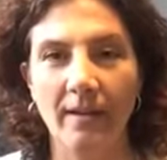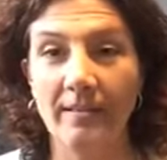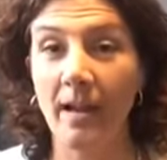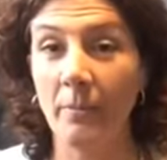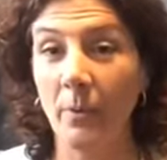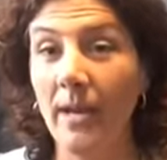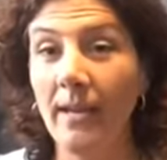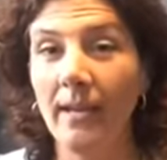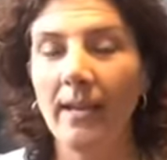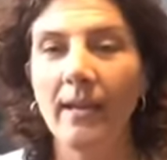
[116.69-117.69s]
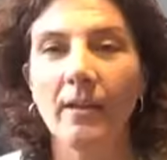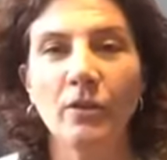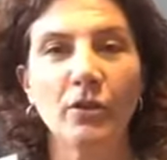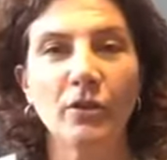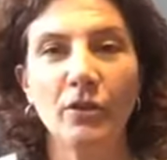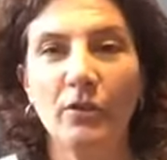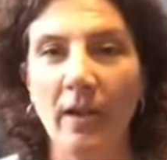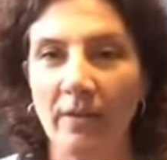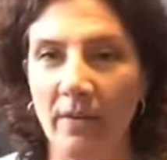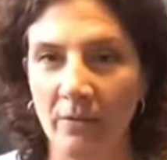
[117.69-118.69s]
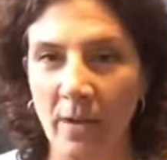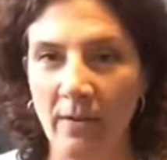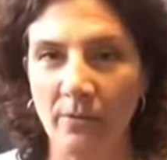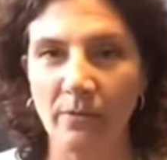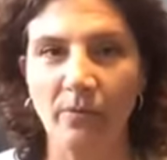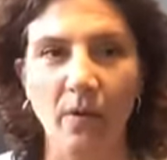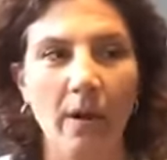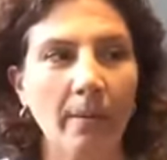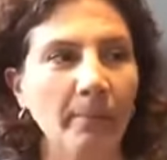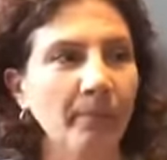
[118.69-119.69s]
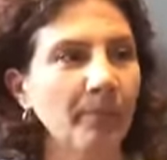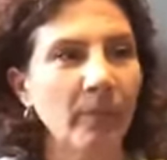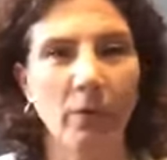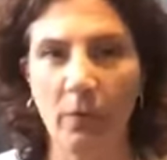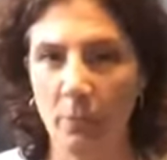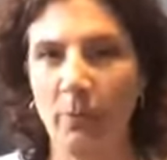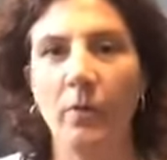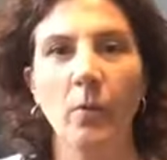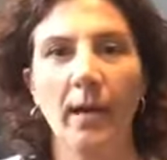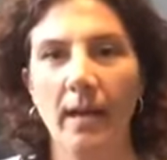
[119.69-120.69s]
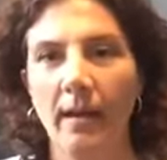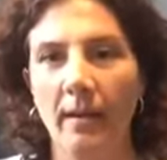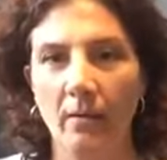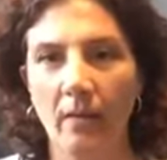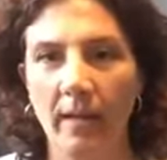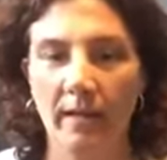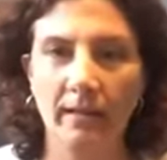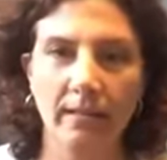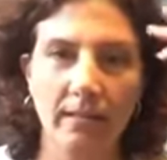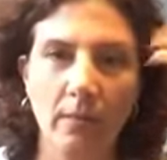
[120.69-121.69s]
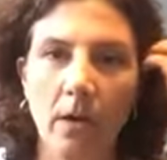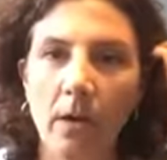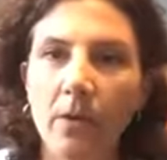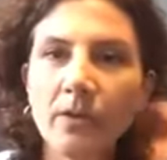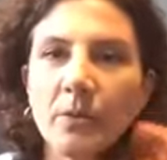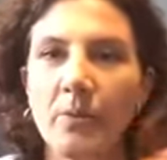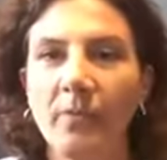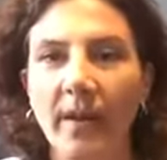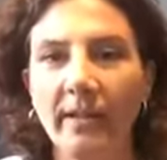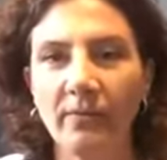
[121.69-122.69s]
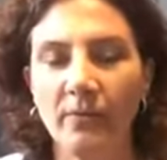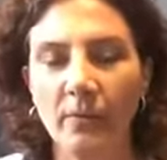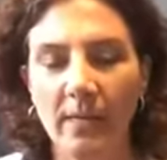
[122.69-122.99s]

time away, just to kind of unravel from the putting away and all that kind of stuff. So what I'm finding for